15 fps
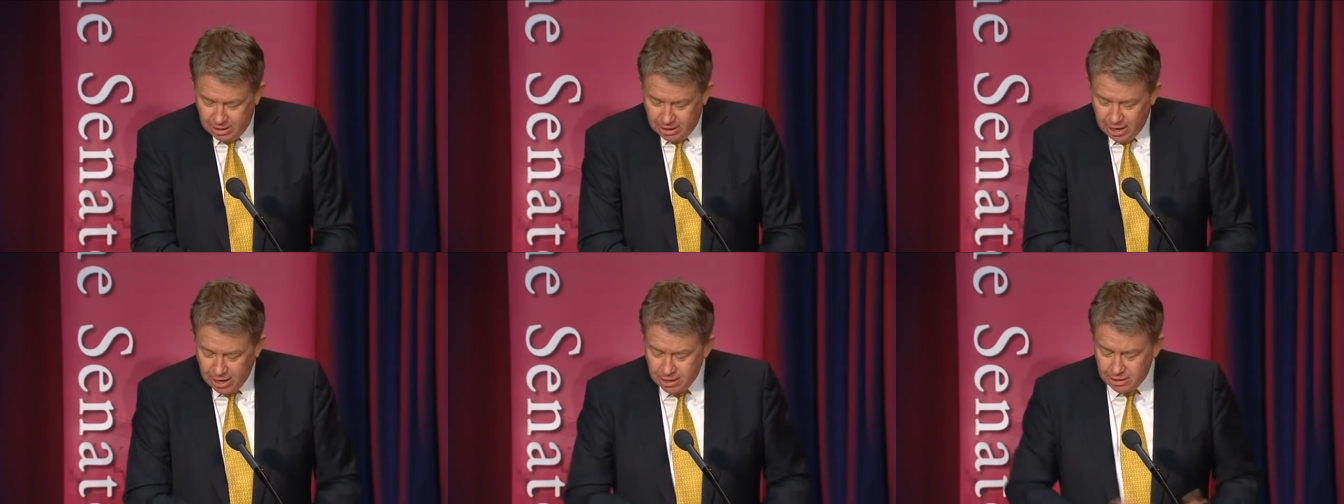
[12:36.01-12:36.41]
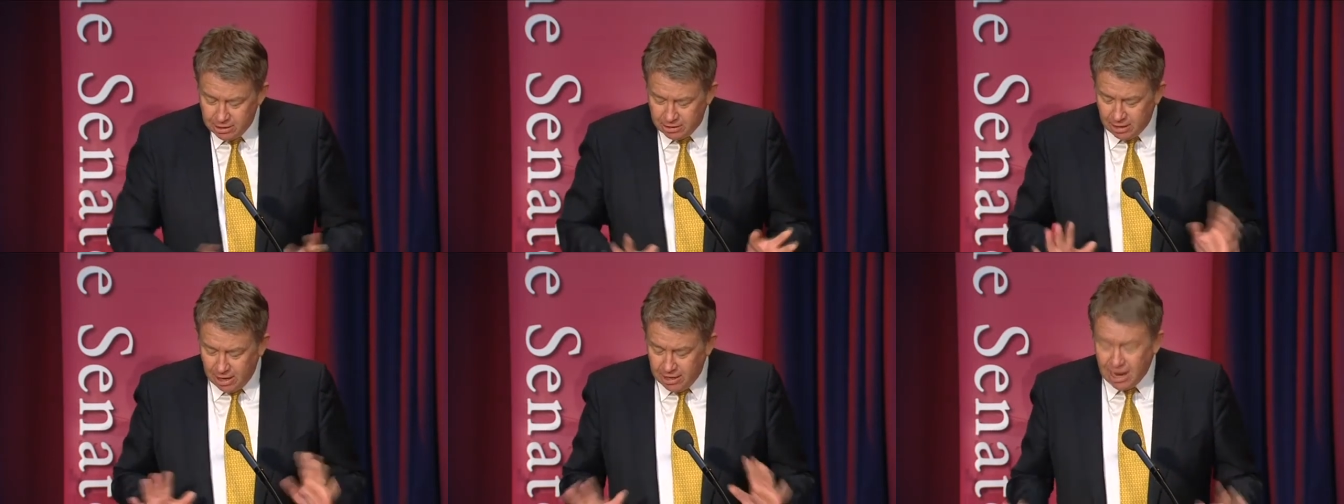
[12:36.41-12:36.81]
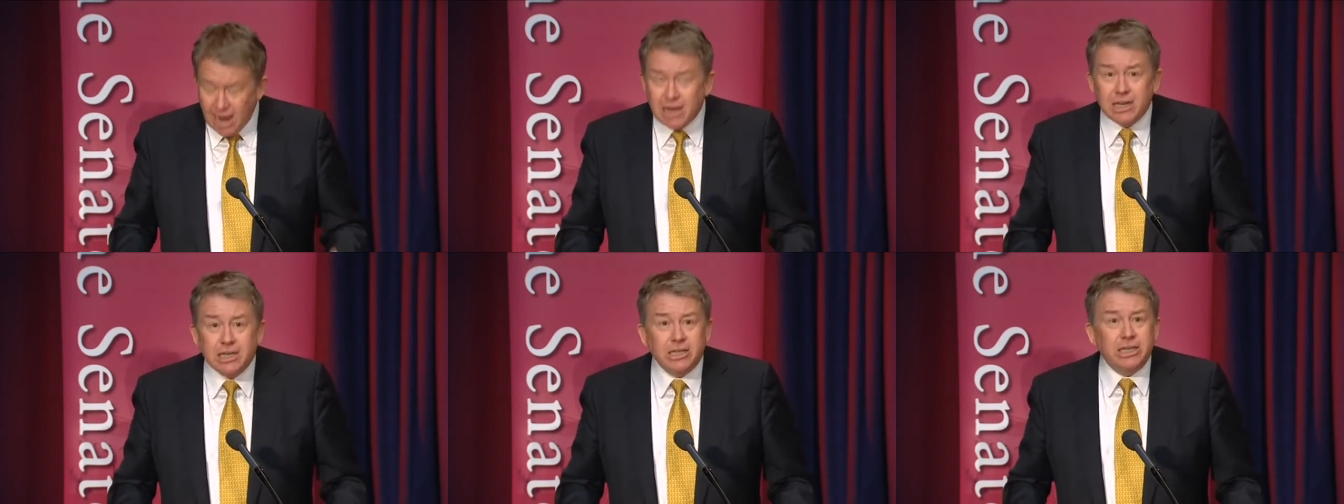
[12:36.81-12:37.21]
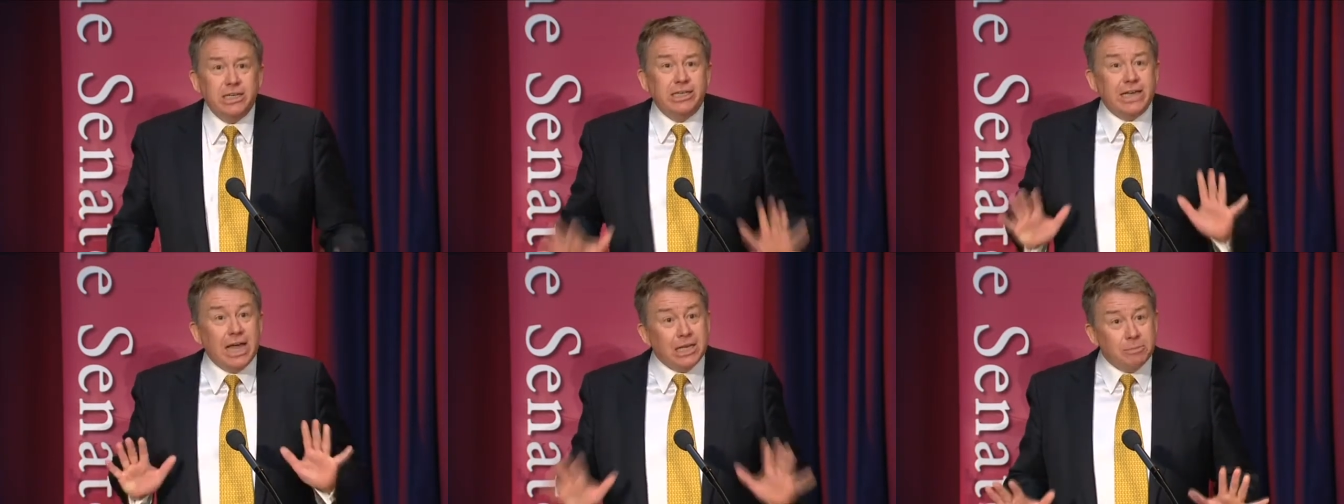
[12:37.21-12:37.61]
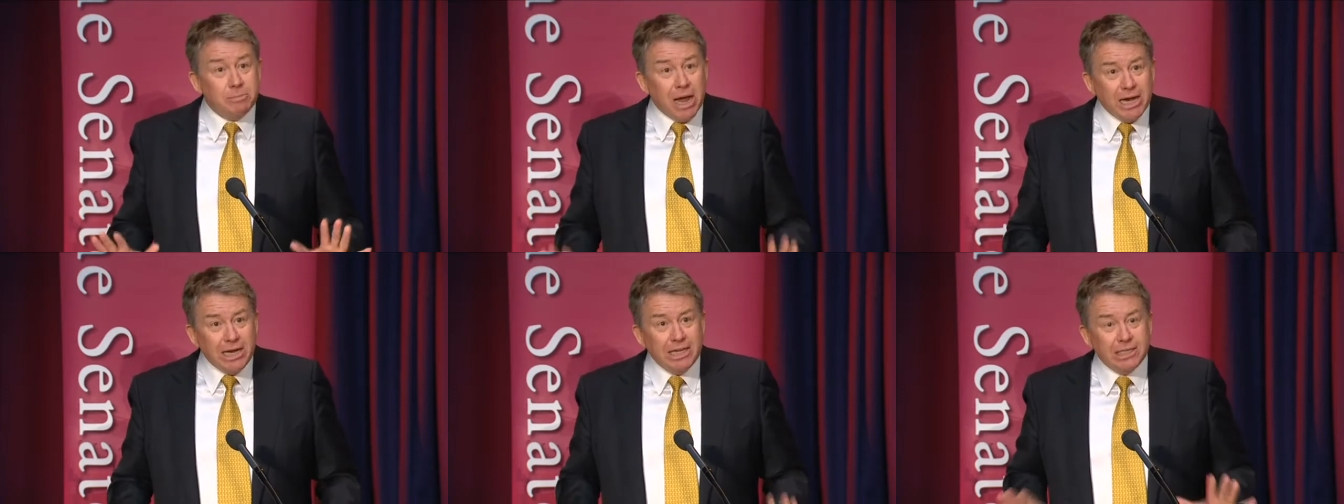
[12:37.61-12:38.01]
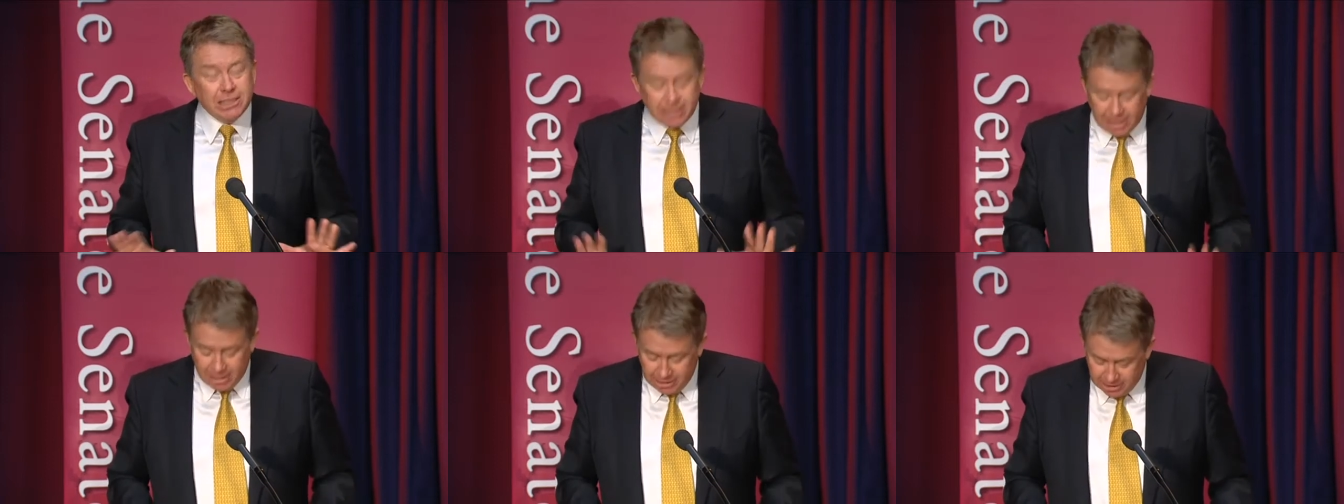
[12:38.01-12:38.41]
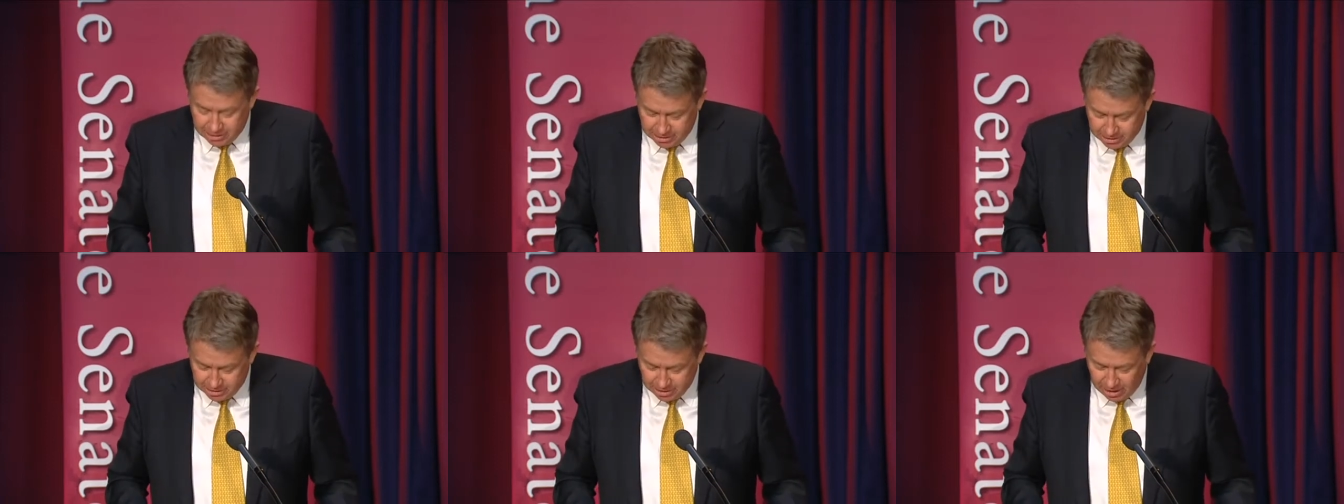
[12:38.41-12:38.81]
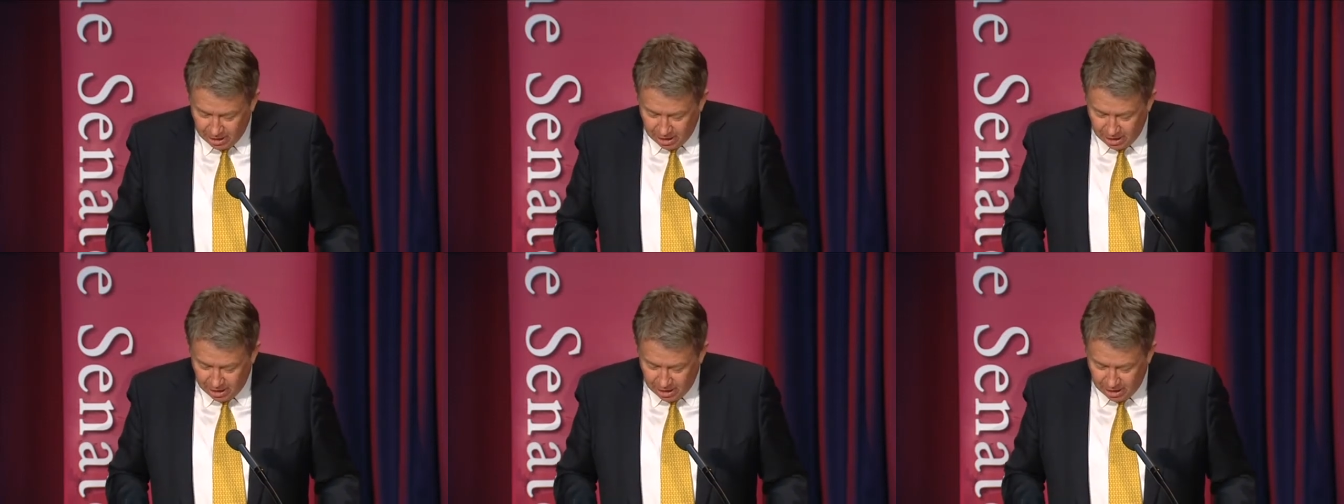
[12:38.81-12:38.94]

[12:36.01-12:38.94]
And, and, and indeed, Tasmanian senators